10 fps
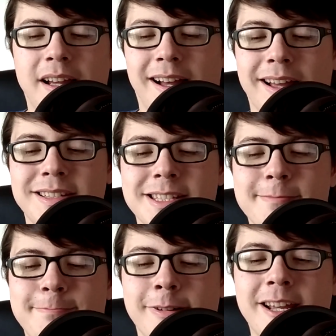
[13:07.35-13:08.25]
I
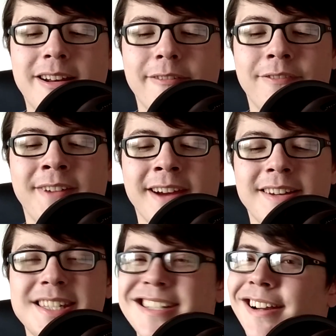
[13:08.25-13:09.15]
just put out a
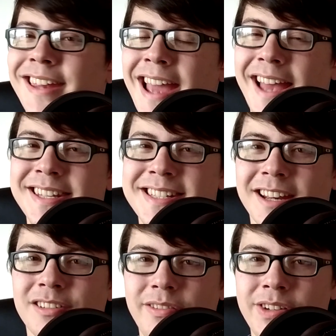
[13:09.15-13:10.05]
very
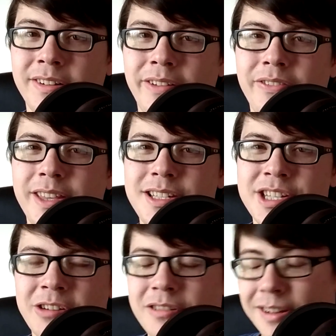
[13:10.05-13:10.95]
sarcastic review of the
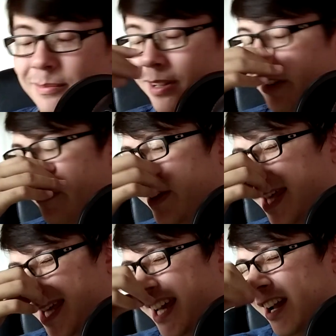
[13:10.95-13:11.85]
Joker movie,